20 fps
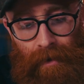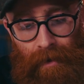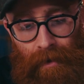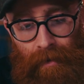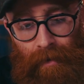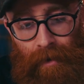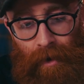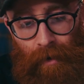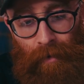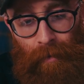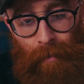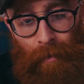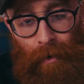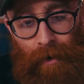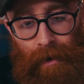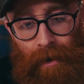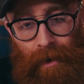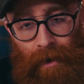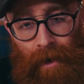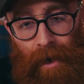until the
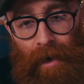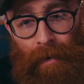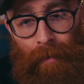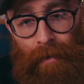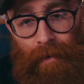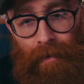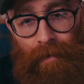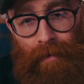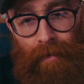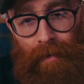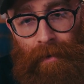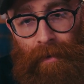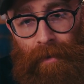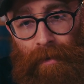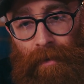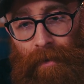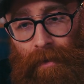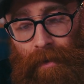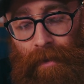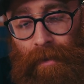point it happens, then